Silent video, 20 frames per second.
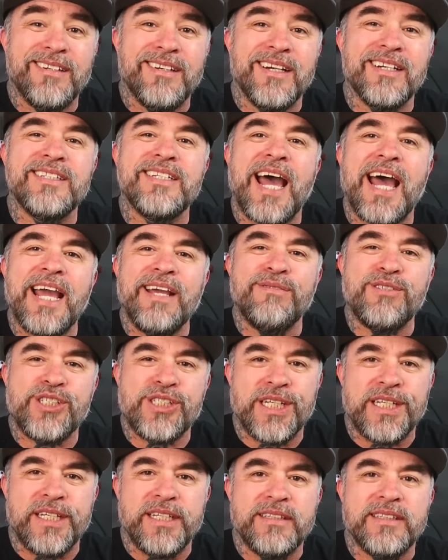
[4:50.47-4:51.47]
a knife
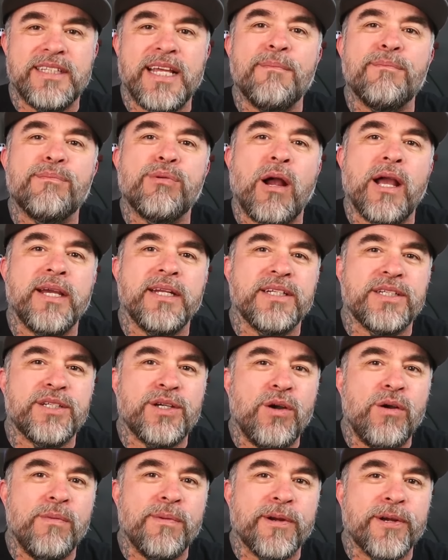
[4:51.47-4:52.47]
sheath that Bryan
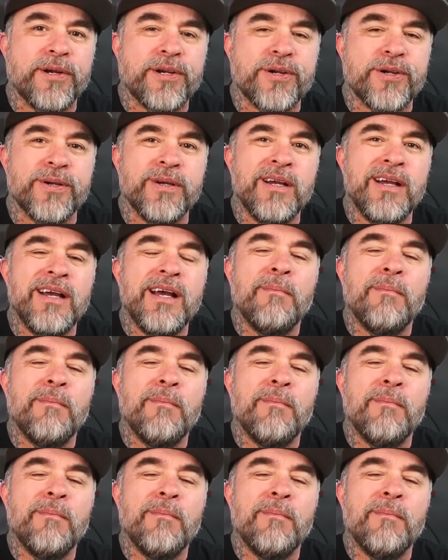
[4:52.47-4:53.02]
Kohberger